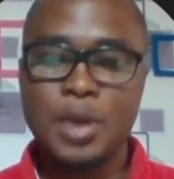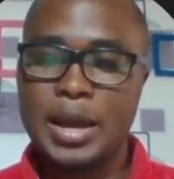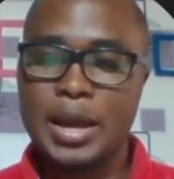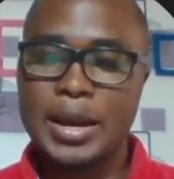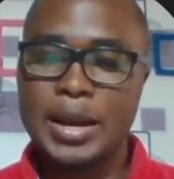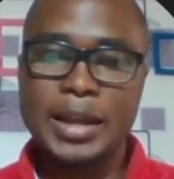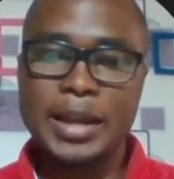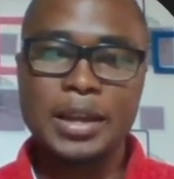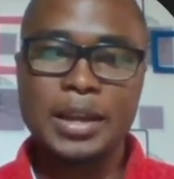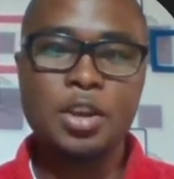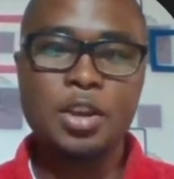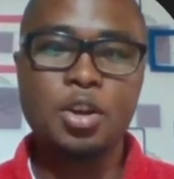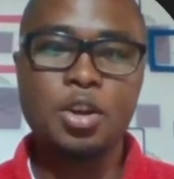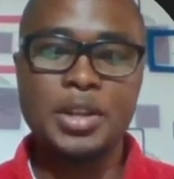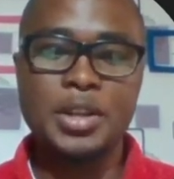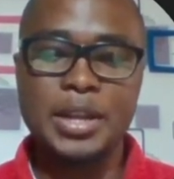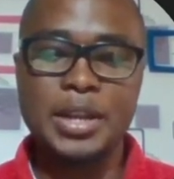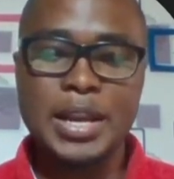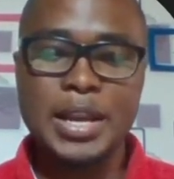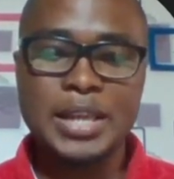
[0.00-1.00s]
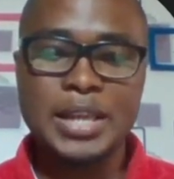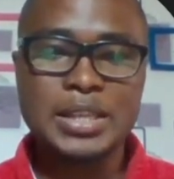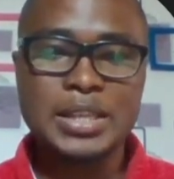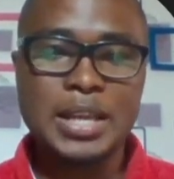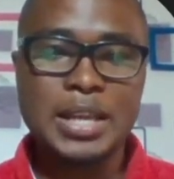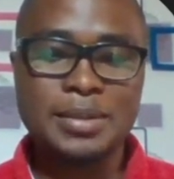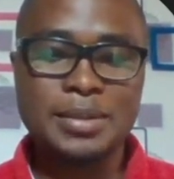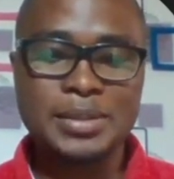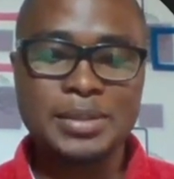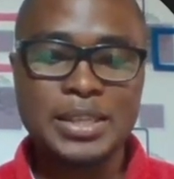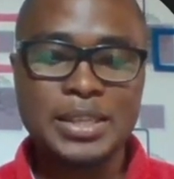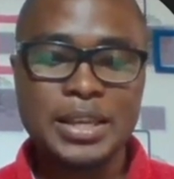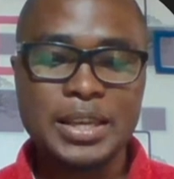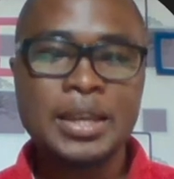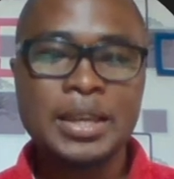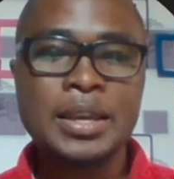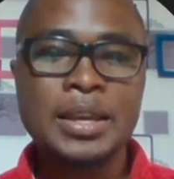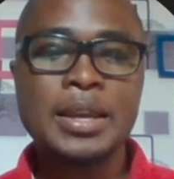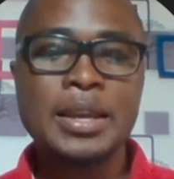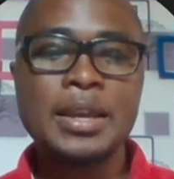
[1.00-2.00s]
And I click on the next line and
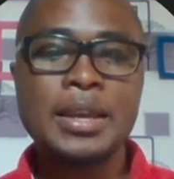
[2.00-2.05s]
say,